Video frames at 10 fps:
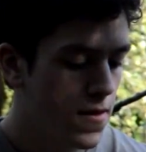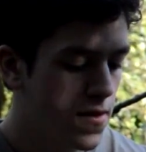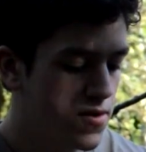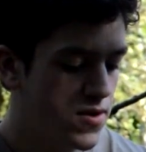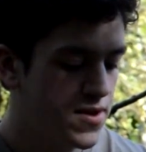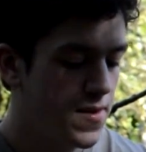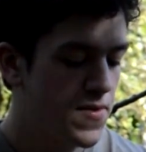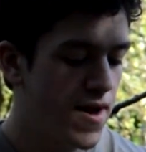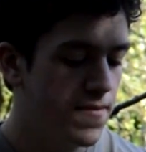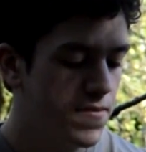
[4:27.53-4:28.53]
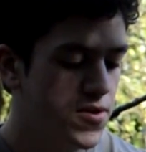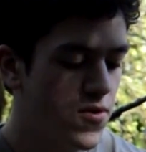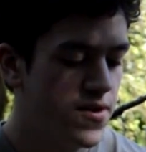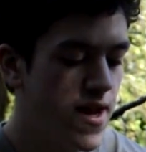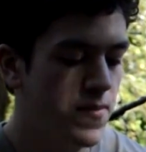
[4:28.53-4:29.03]
So I just keep that sort
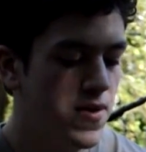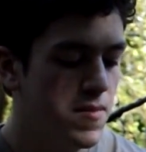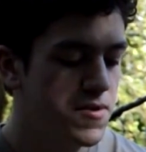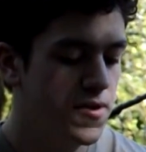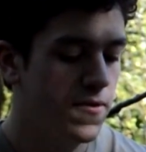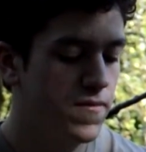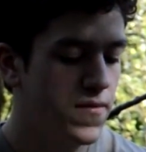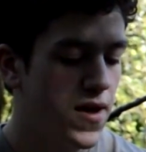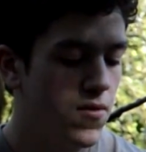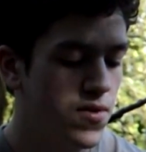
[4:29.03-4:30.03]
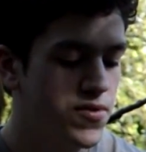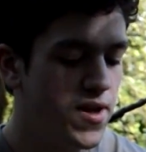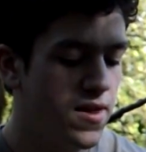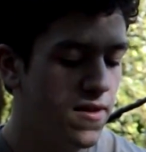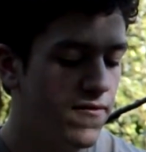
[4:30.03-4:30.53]
of taped up so I don't lose
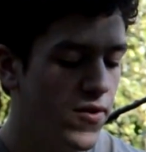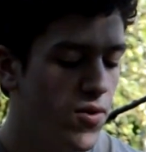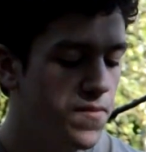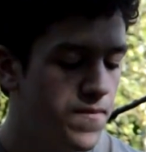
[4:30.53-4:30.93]
any of the fluid.